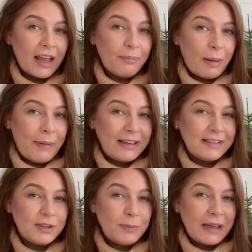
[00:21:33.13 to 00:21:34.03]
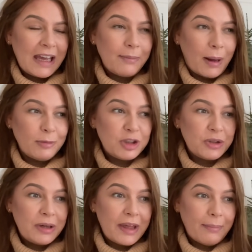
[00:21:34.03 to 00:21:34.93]
My bed is super king, but I'm
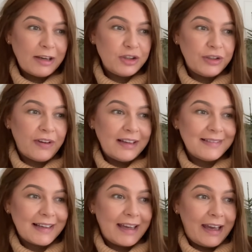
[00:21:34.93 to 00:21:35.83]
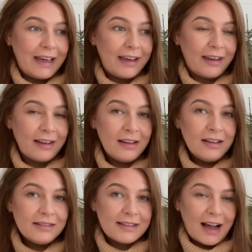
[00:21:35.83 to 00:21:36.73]
sure that my duvet is a king
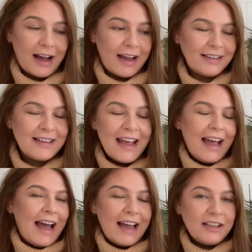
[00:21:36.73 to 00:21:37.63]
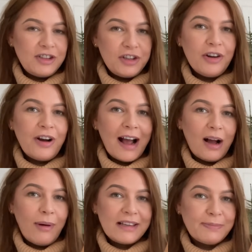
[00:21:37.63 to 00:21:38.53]
size. And you know
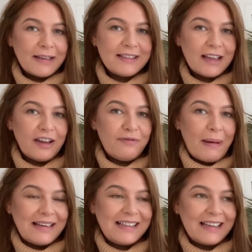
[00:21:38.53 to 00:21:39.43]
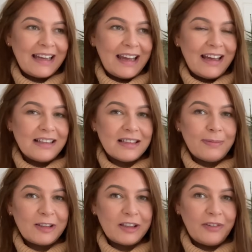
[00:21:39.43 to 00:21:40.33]
how expensive bedding is,
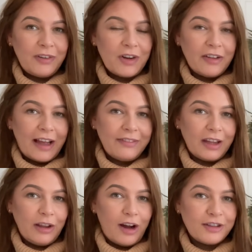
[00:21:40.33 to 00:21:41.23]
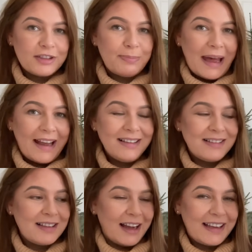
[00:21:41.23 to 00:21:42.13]
especially if you've got like the largest
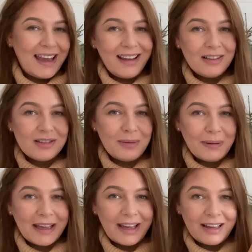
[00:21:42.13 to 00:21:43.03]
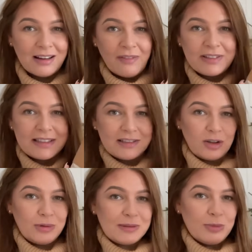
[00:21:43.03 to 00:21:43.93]
beds, like king and super king. Obviously, it's
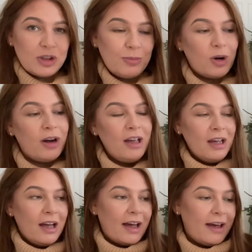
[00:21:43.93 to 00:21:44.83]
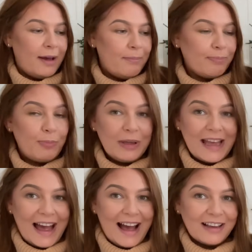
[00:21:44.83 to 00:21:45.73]
always much more. But
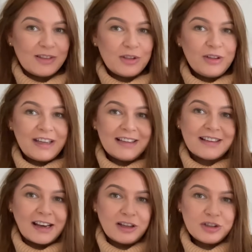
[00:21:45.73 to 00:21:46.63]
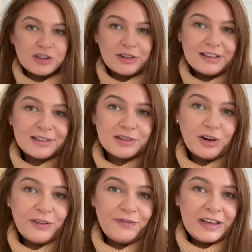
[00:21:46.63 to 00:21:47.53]
yeah, I saw this and I just thought it's
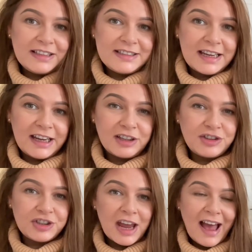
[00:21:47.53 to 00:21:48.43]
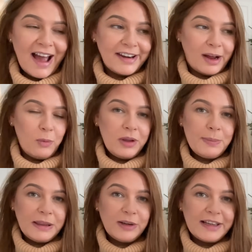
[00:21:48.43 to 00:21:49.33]
so vintage. And I will
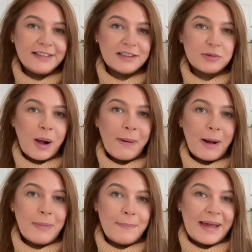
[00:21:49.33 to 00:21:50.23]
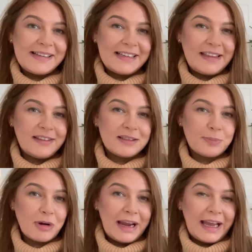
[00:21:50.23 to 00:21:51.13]
be looking to swap out my bedding in the
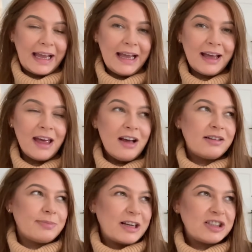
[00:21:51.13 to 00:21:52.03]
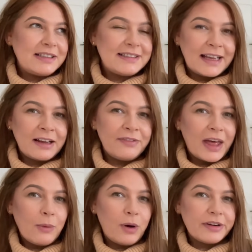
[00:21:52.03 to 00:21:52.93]
spring because I'm actually sick of
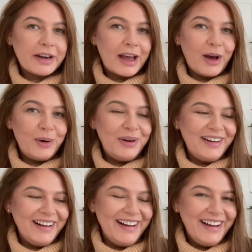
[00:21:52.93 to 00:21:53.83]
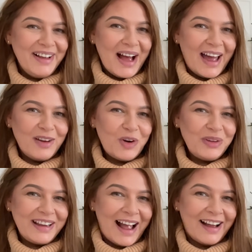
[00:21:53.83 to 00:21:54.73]
that one now. And I've
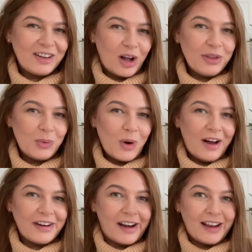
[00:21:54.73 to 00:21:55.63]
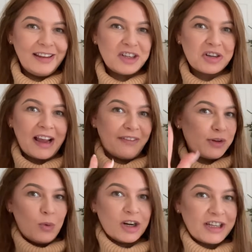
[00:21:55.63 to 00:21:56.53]
only got the one and I literally have
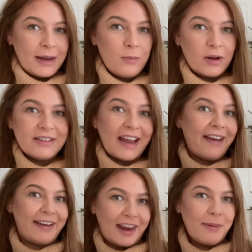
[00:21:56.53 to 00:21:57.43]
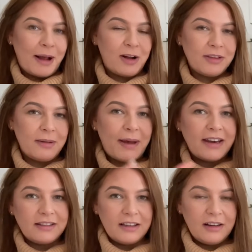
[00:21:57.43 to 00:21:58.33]
to wash it in one day and get it back on the
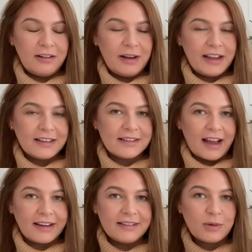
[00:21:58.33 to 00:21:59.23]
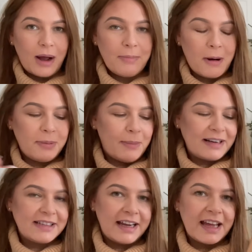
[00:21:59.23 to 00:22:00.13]
bed. And you know what that's like, it's quite
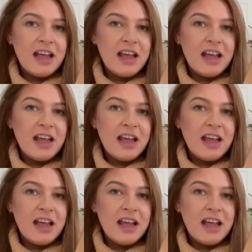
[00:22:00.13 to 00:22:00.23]
problematic.